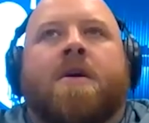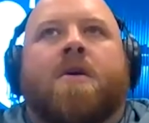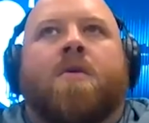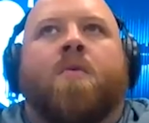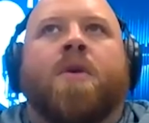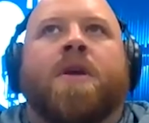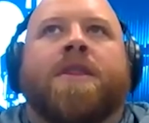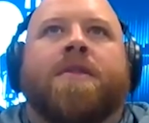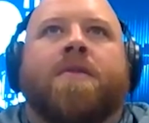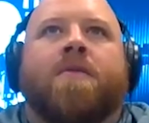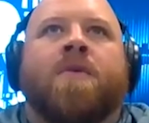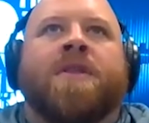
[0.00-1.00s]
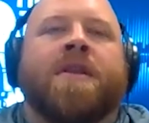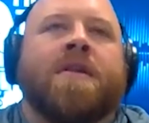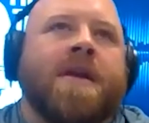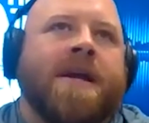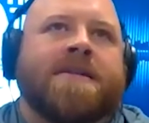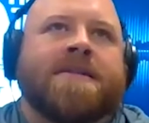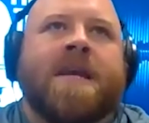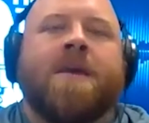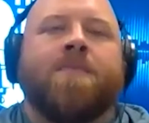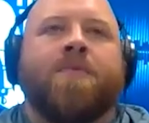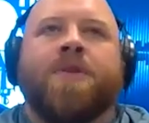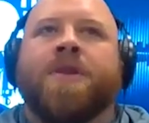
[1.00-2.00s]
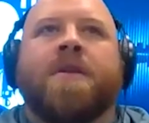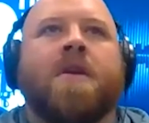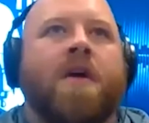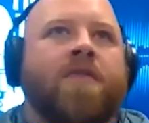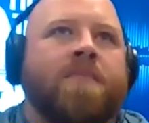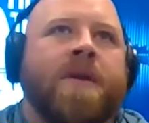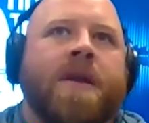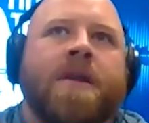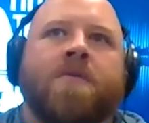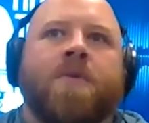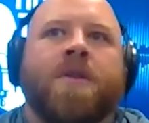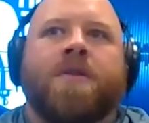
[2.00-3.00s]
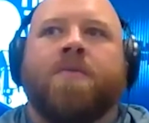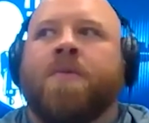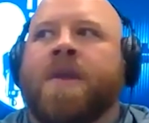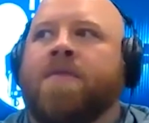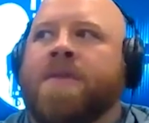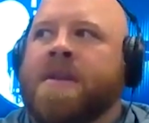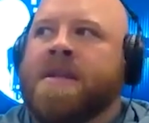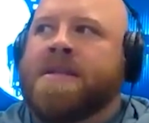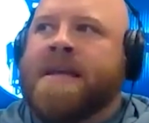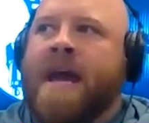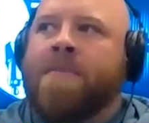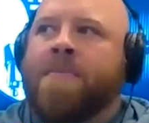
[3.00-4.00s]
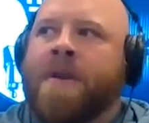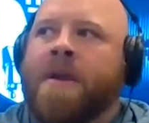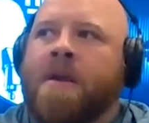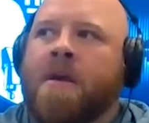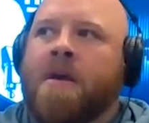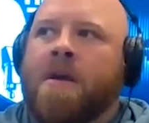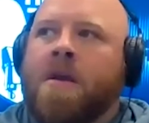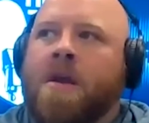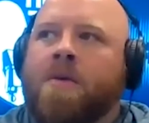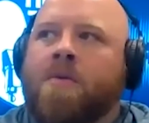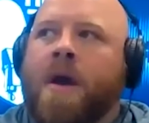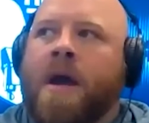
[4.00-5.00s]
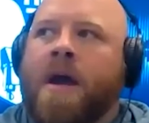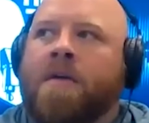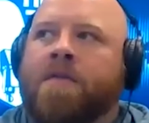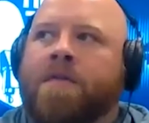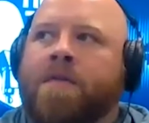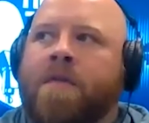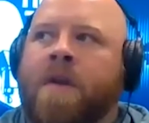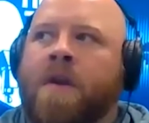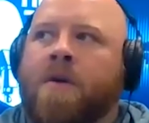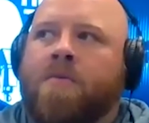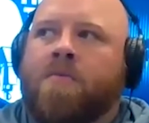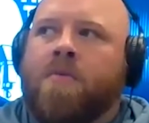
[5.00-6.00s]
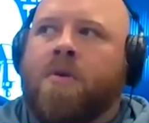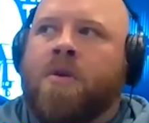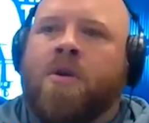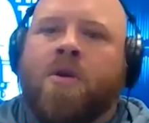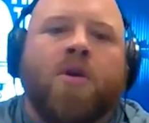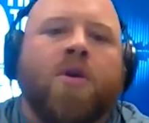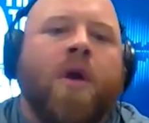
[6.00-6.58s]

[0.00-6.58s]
within the landscape, within government, and with everything that's happening, you have, you're